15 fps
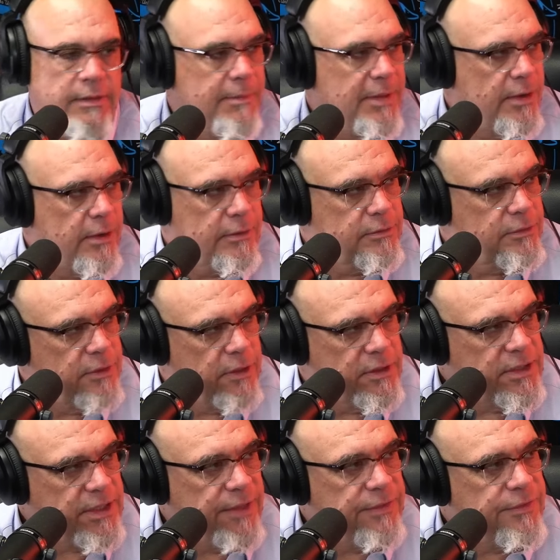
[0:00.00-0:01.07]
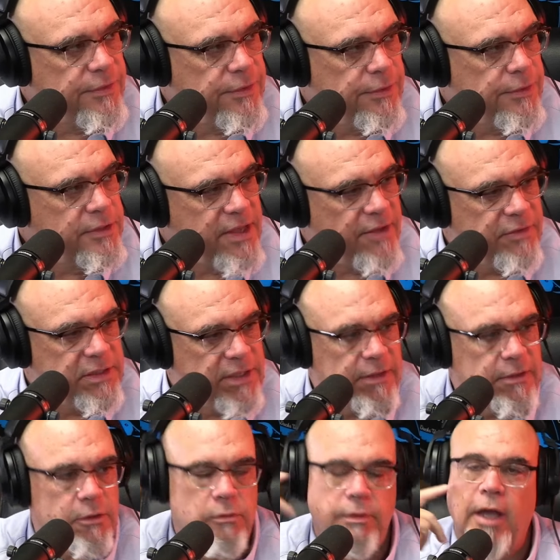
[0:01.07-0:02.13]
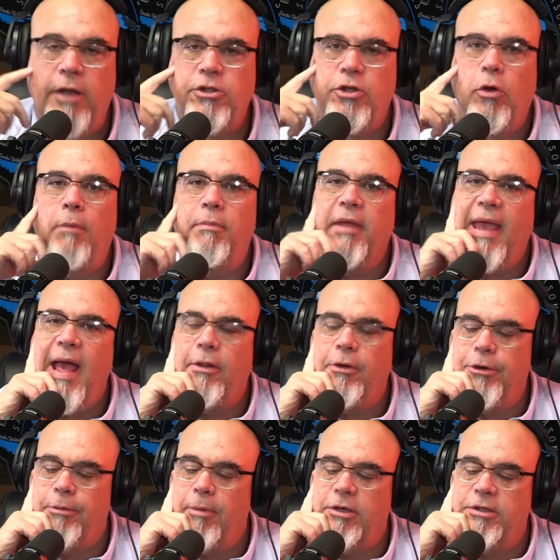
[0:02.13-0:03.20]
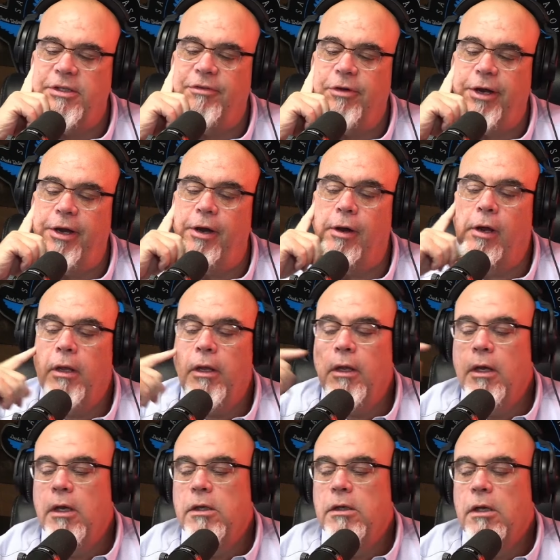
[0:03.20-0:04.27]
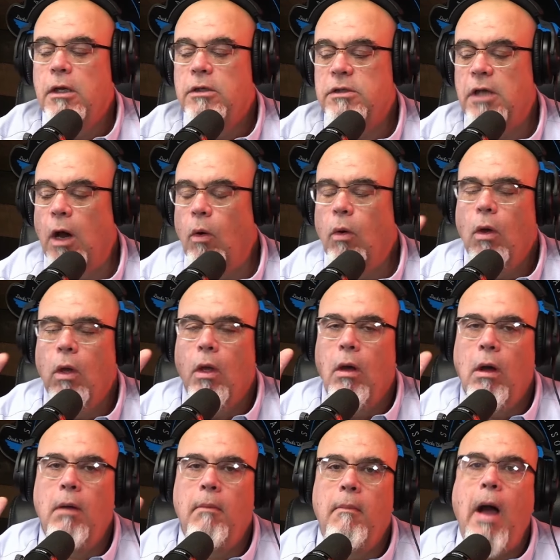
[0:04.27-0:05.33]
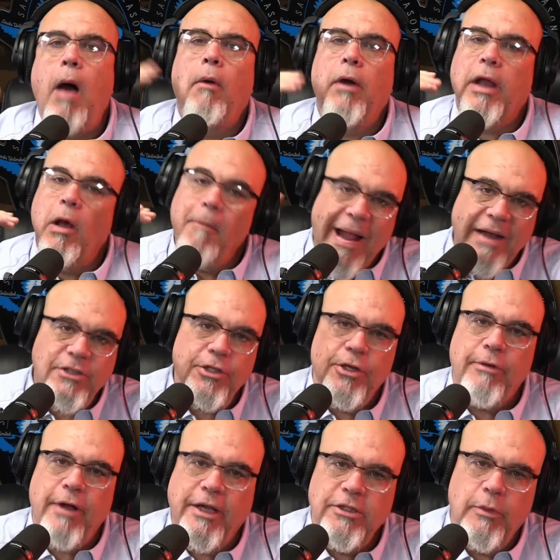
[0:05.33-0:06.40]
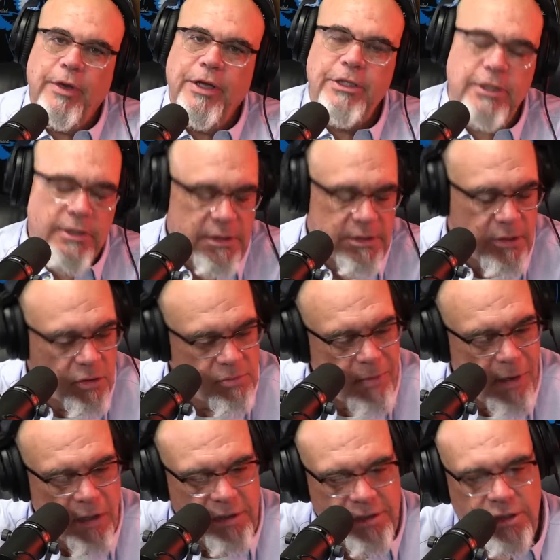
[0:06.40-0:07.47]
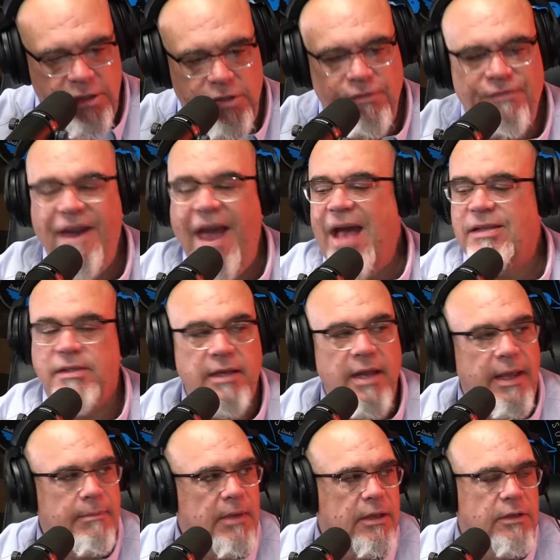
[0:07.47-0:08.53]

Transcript: I mean, they're the 10th to the 17th is when they show up the calendar birds every year. So um, I want to go back to the Eurasian widgeons because those birds just fascinate me.